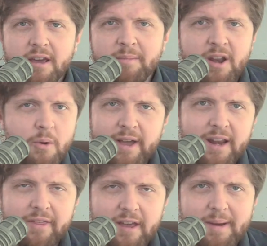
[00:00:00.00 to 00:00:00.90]
him and knowing
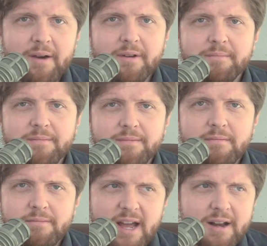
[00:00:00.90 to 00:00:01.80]
anything about him,
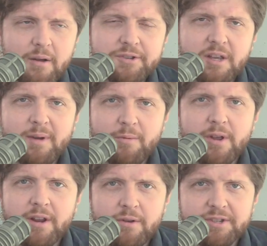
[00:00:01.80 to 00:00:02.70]
diagnosing by
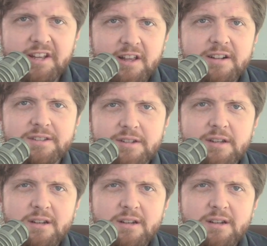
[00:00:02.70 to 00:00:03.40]
reading news headlines.